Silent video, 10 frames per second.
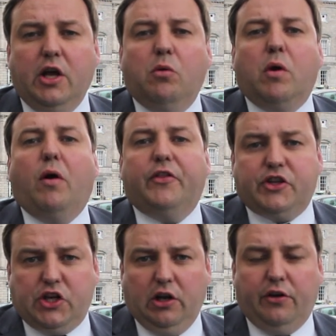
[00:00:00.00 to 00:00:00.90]
We want the
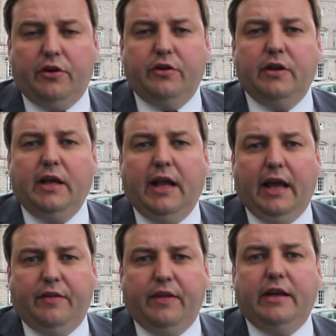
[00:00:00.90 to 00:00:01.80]
children
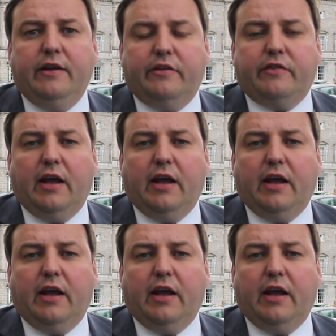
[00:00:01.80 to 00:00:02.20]
in these